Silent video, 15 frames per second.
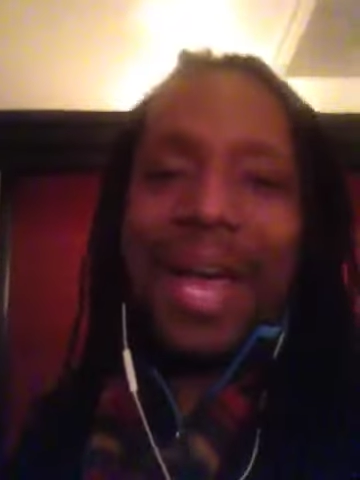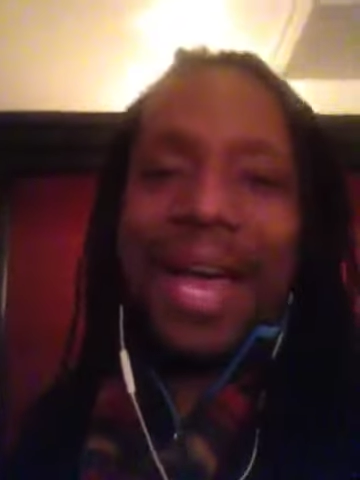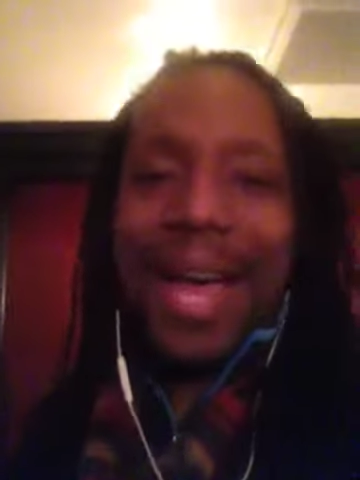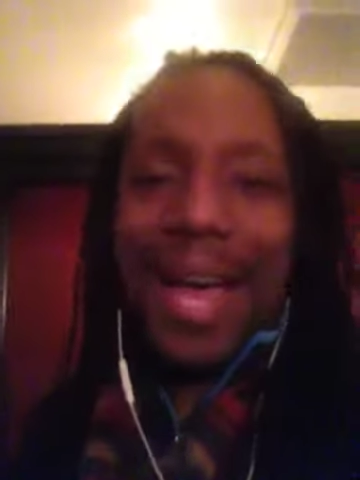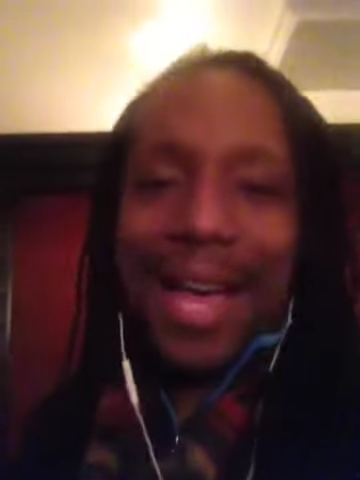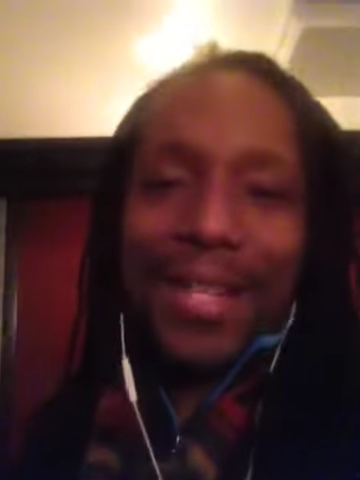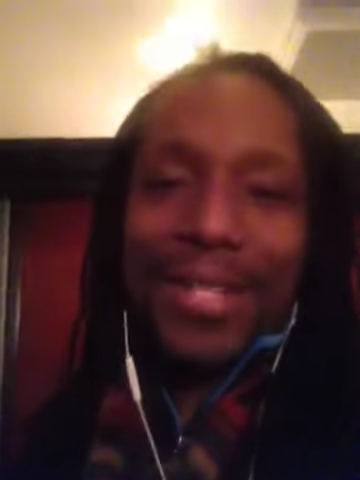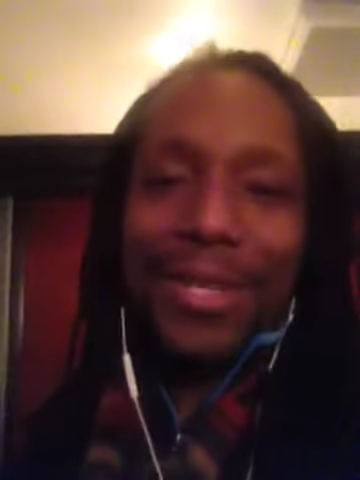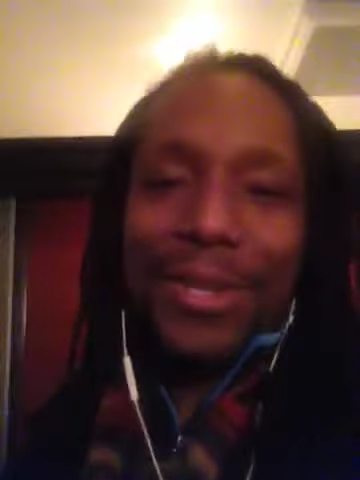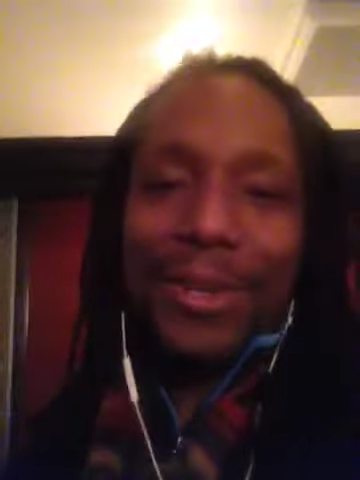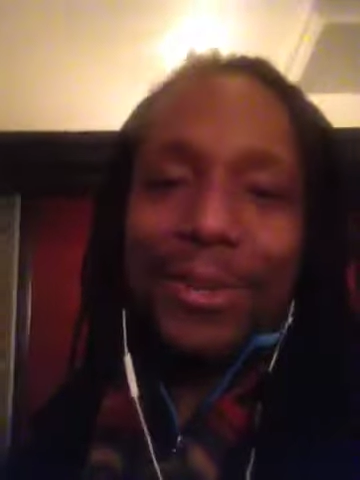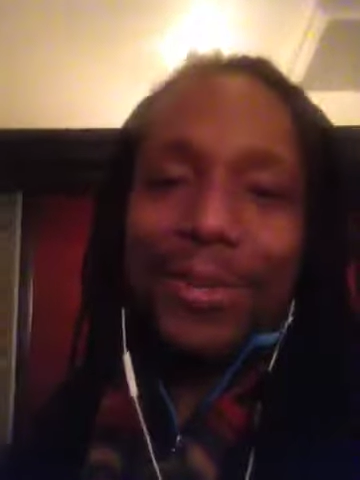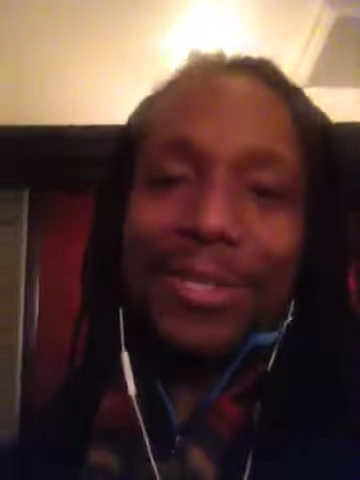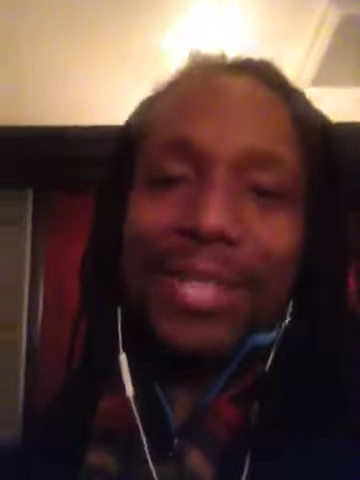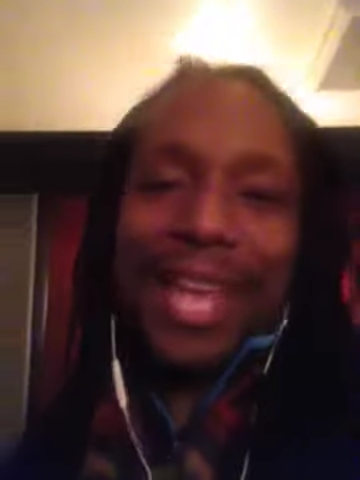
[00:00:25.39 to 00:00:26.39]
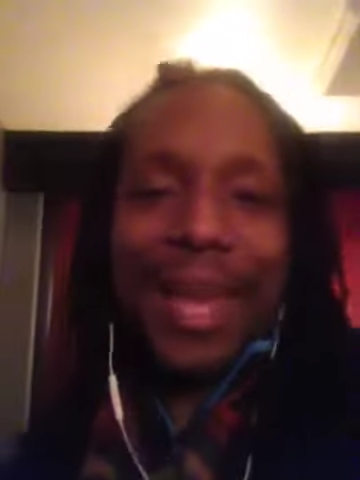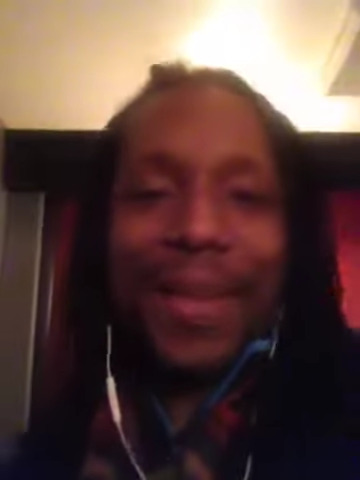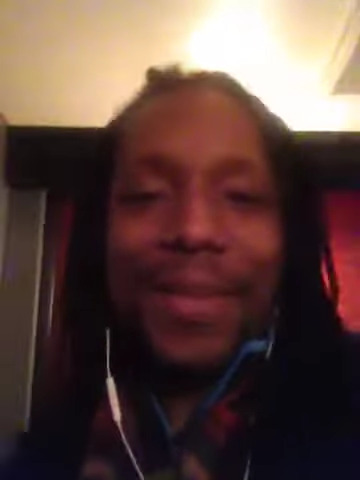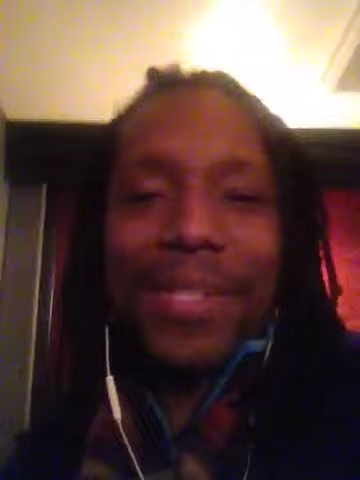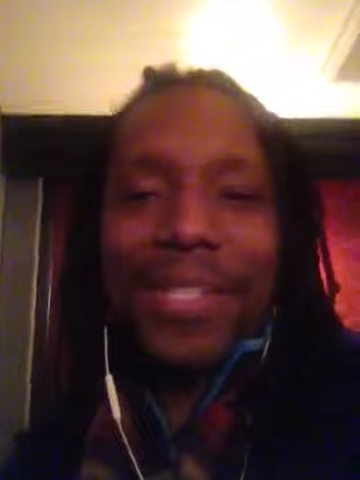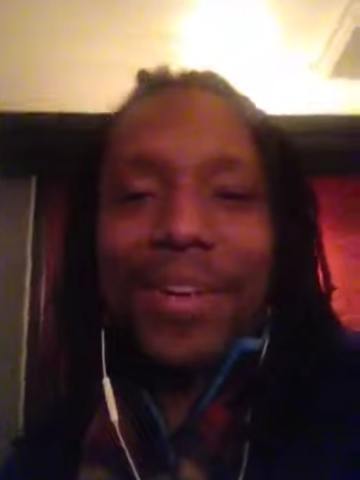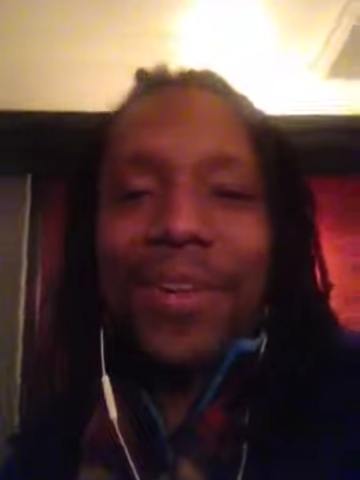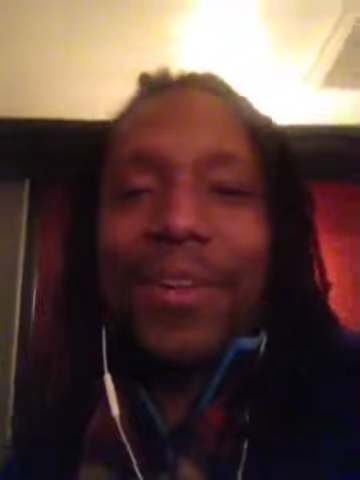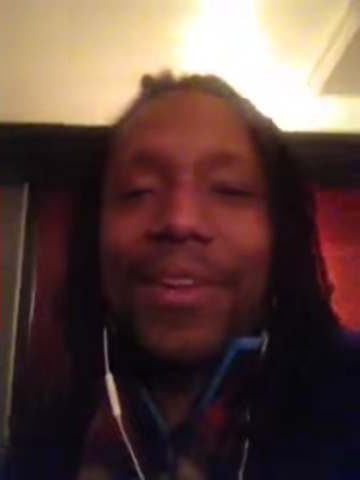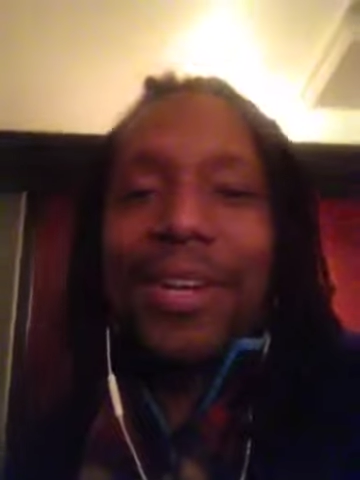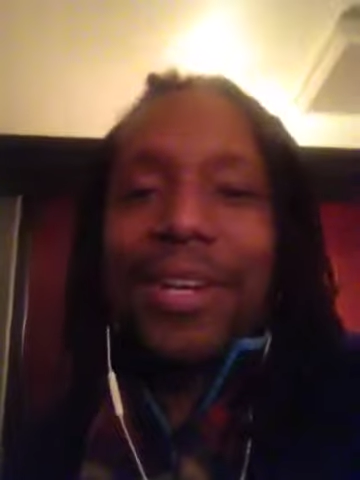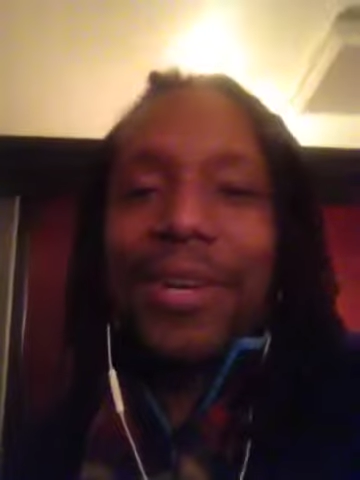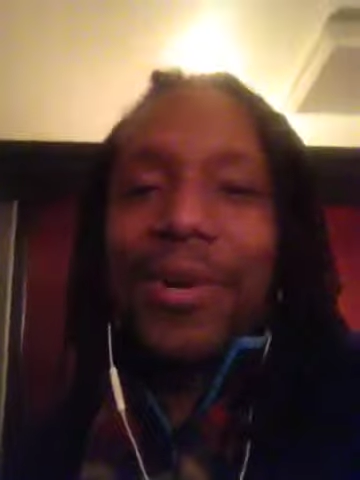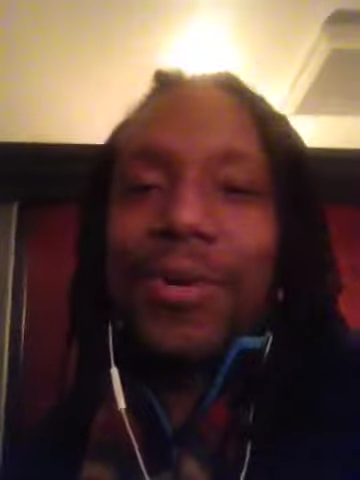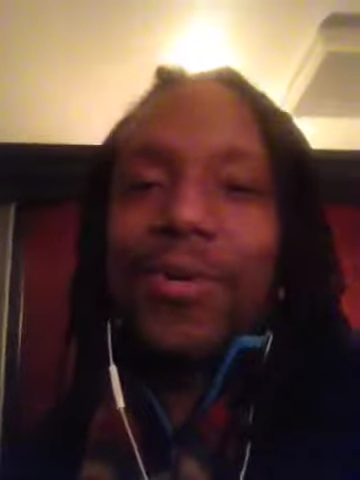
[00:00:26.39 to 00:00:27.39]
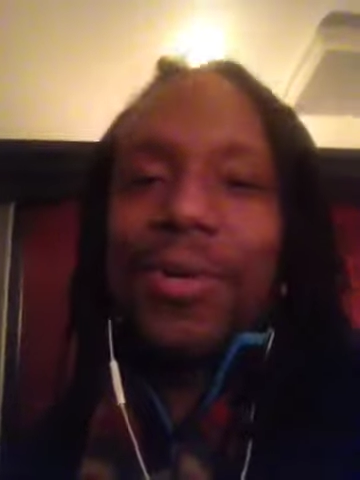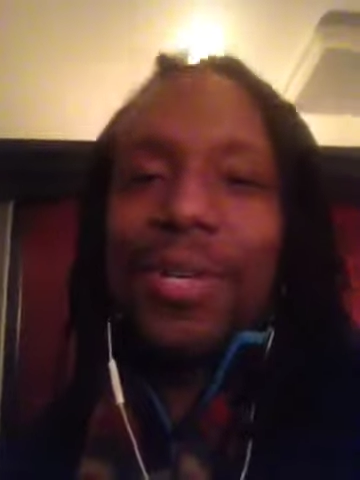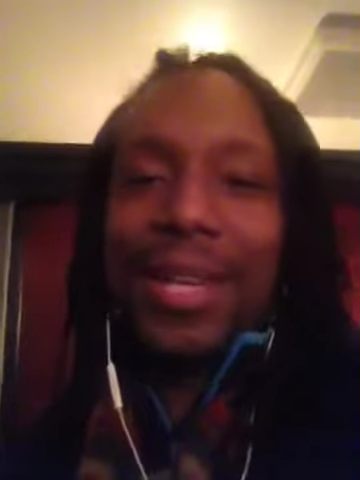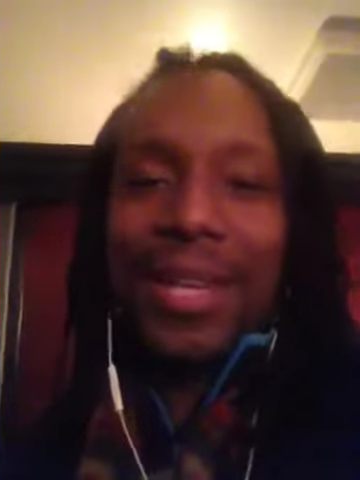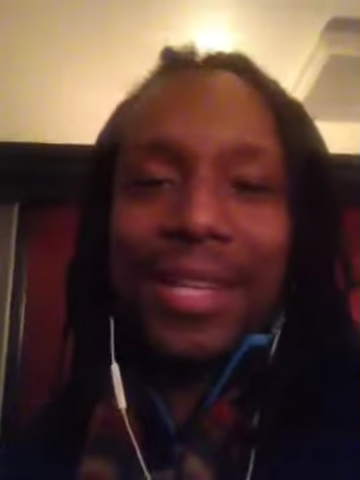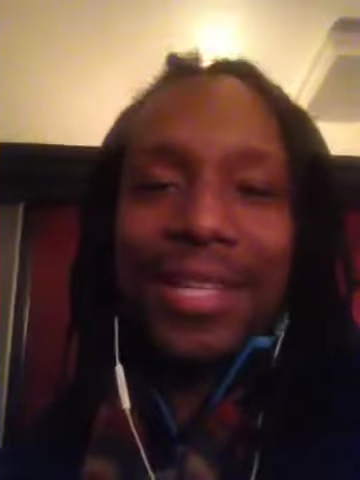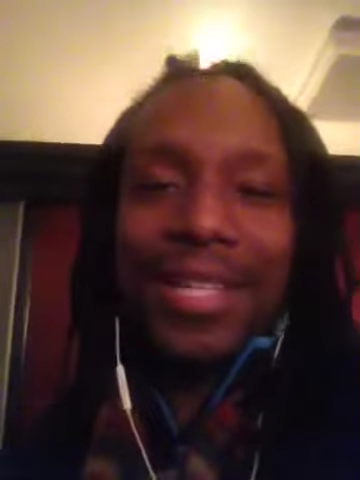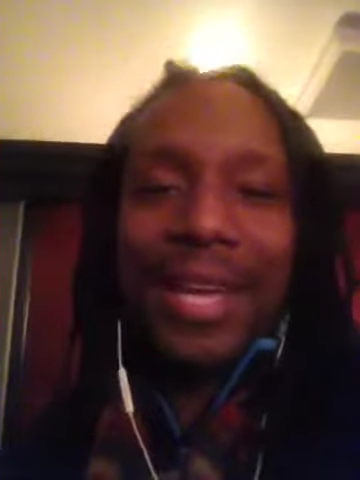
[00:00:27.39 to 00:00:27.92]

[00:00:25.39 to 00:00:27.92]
iTunes, Amazon. Go get it.